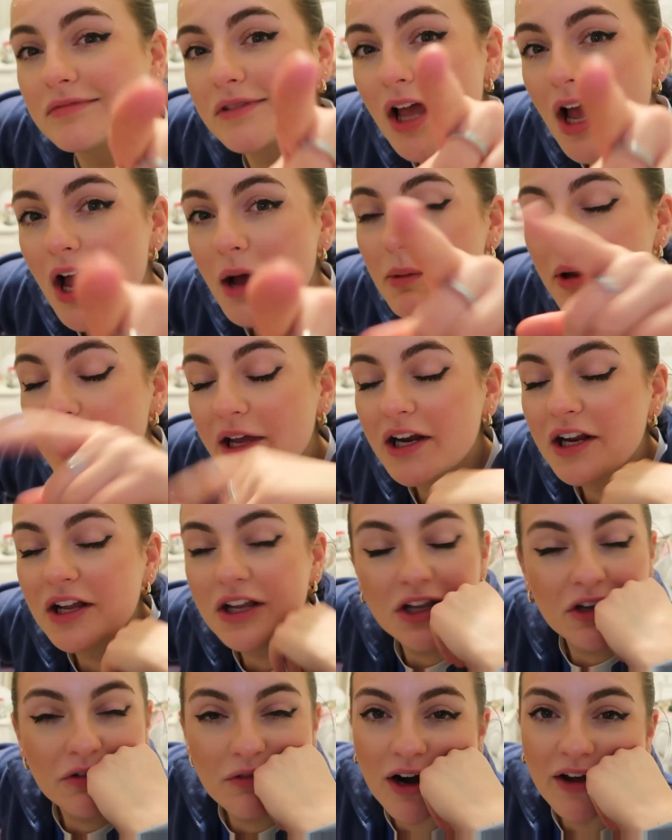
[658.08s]
I'm looking at
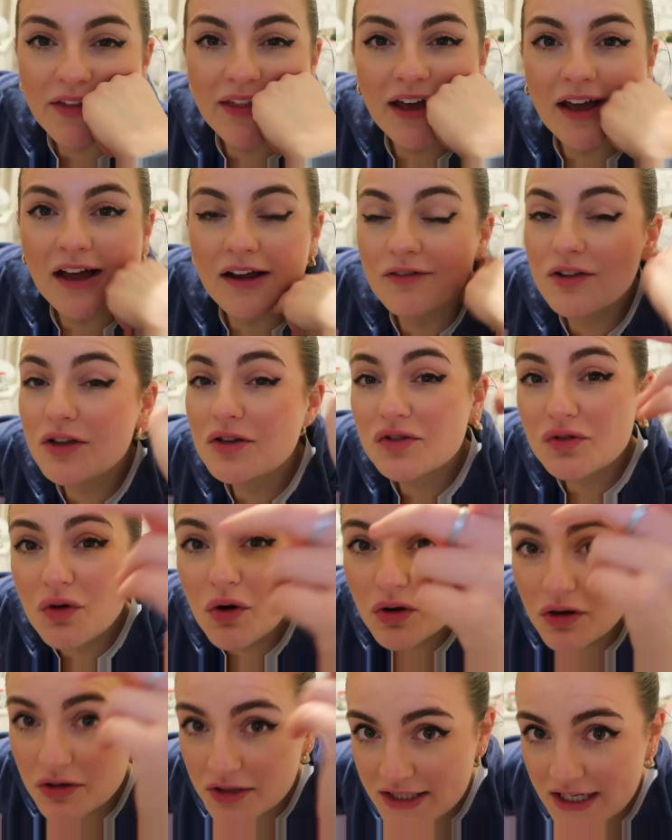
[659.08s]
you right there. If you
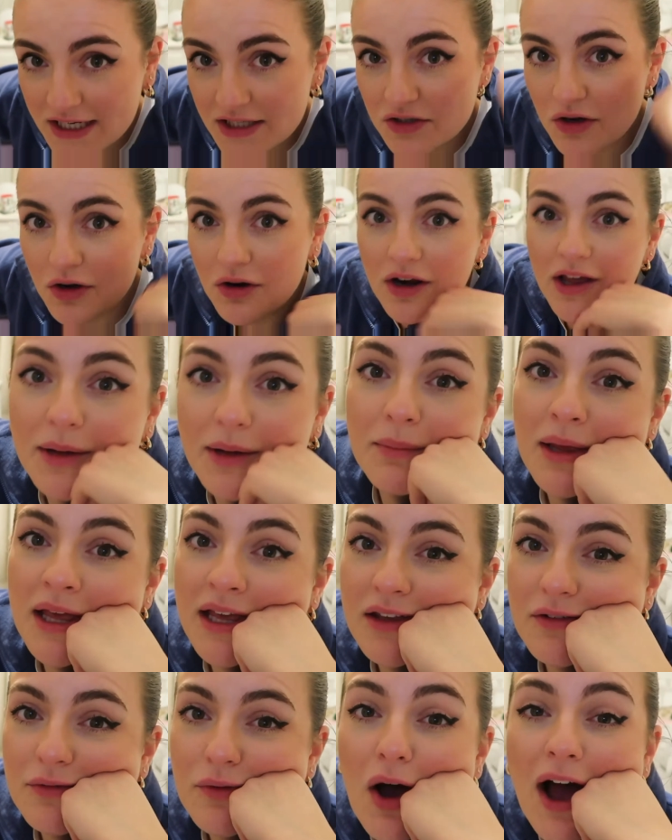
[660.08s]
scroll on TikTok
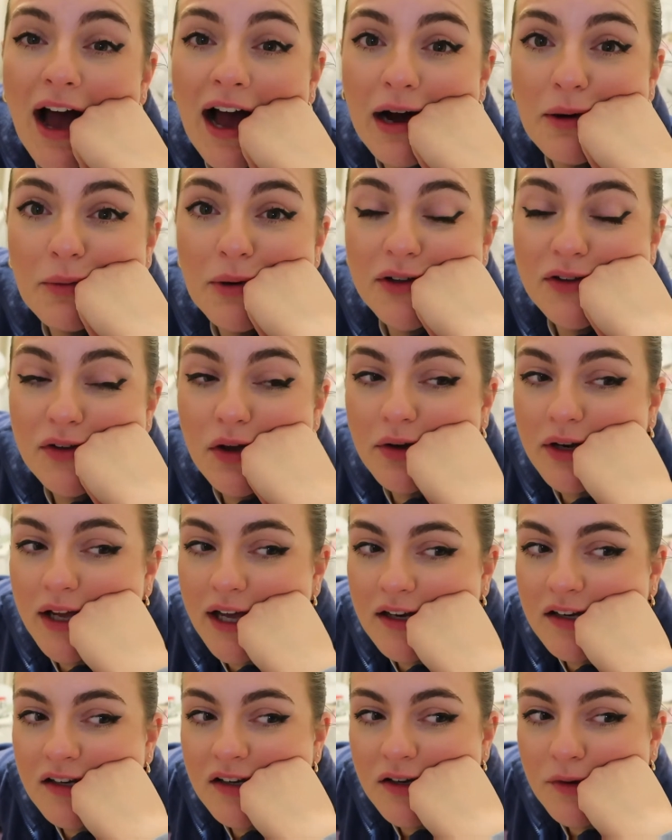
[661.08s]
me for hours on
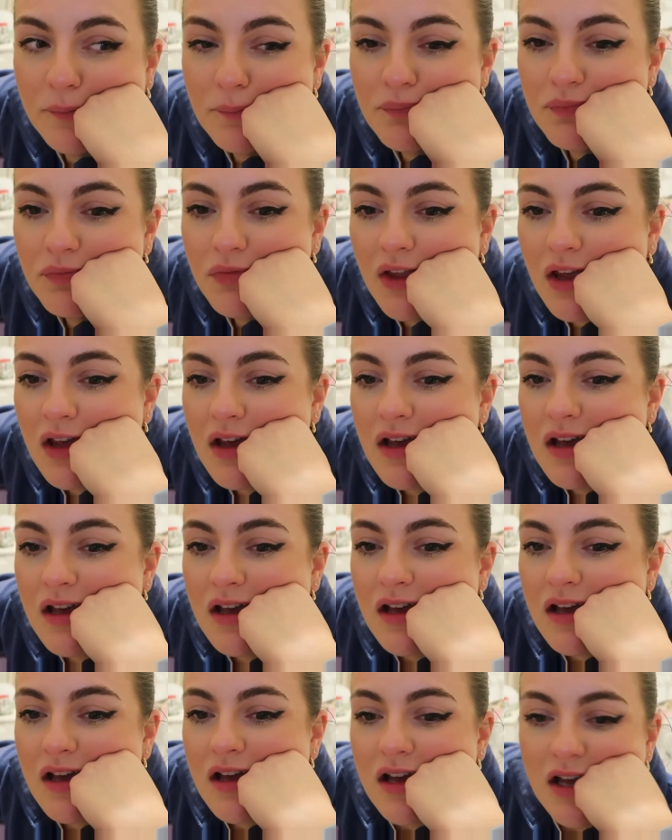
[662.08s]
end,
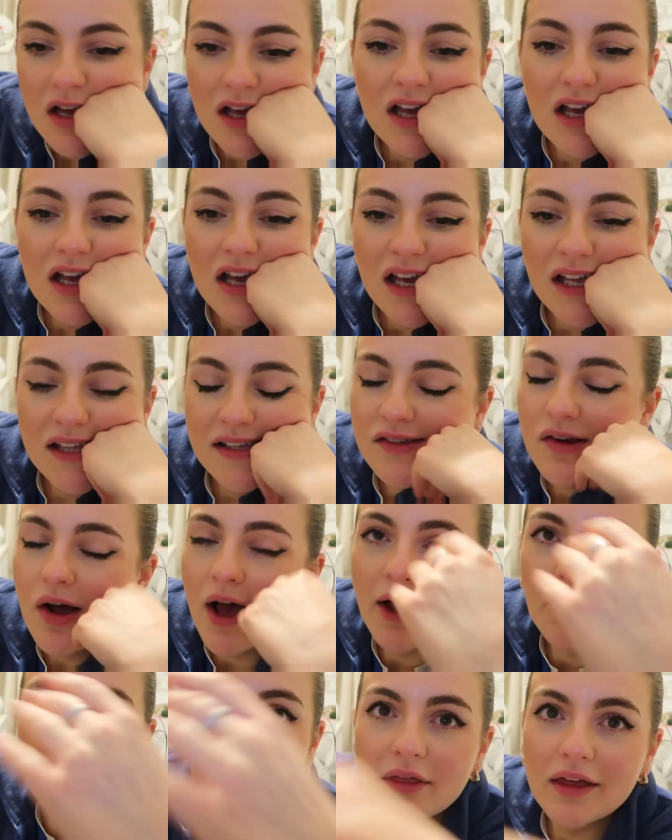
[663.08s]
it's not
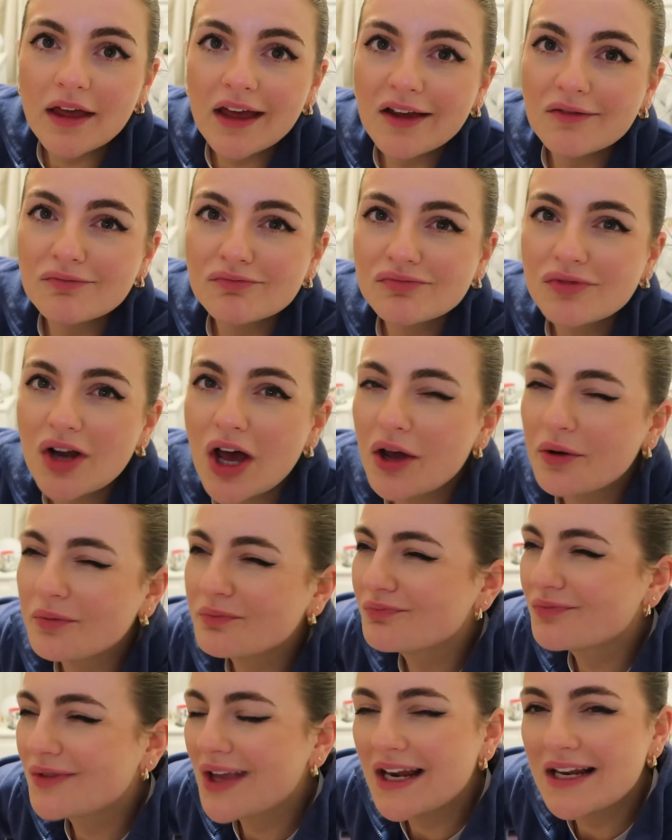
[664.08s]
healthy. No,
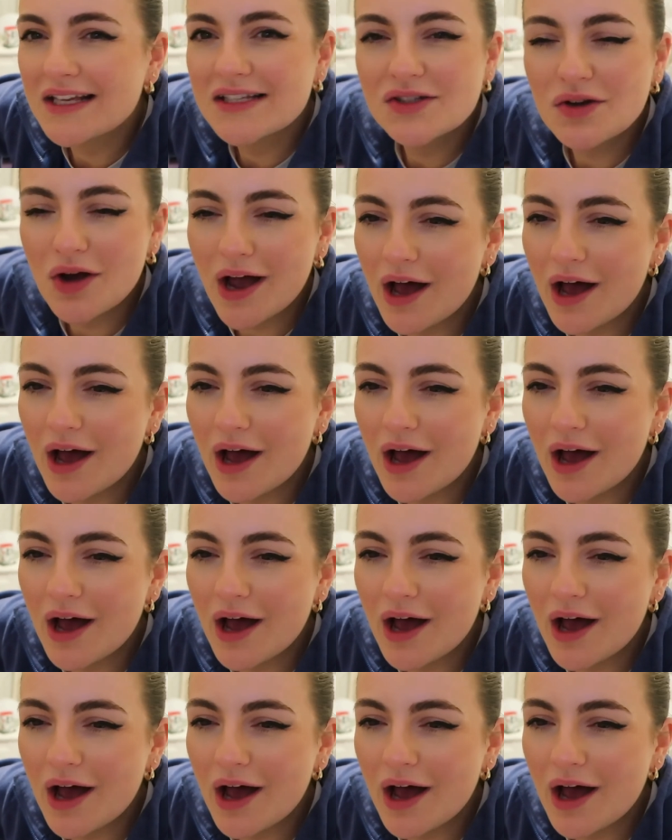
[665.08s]
it is not